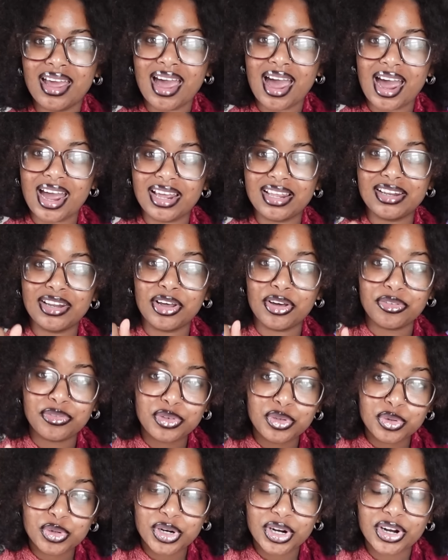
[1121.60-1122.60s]
I love
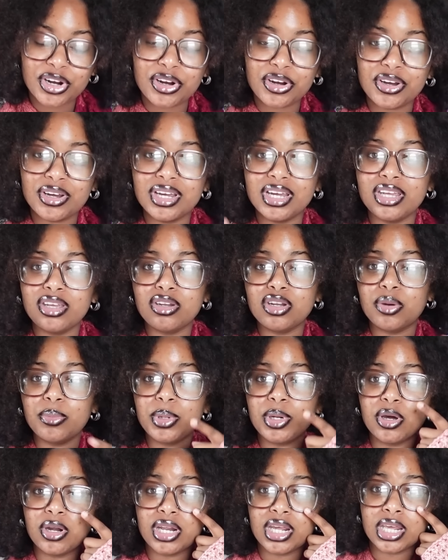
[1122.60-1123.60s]
you, girl, and you know we
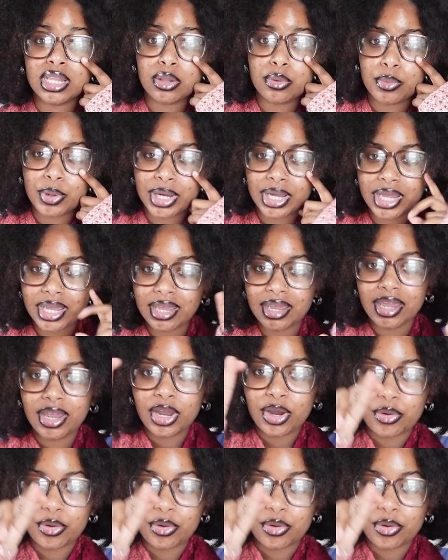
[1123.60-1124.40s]
go together what?